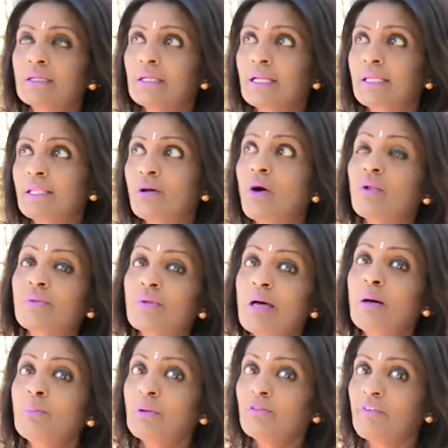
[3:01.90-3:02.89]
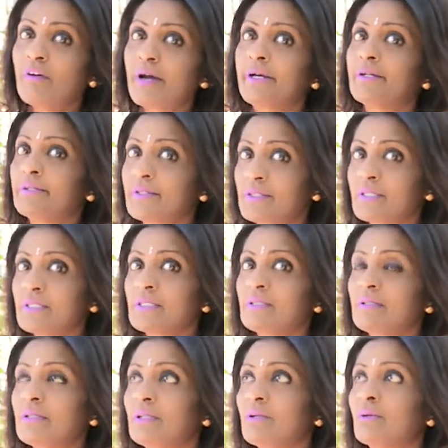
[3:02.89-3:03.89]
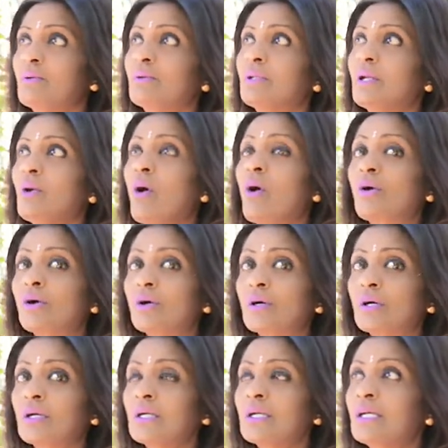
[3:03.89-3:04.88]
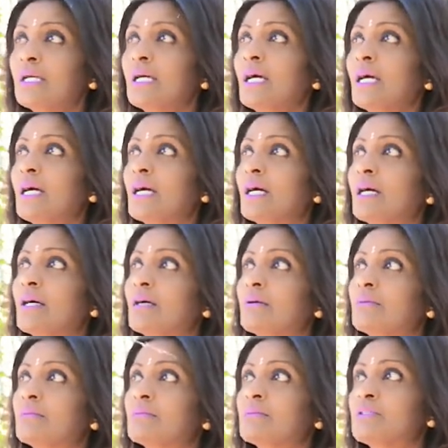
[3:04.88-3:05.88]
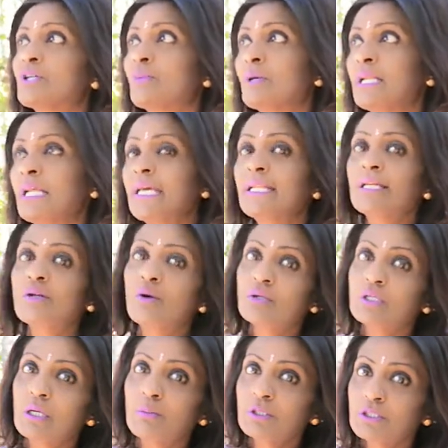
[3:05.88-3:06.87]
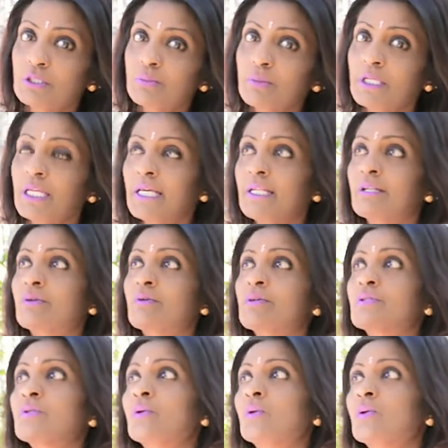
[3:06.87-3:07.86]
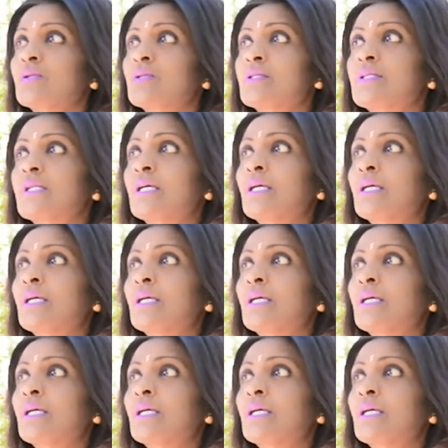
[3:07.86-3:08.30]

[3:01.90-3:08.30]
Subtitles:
like they call the amplifiers, the longer terminated or double terminated crystals.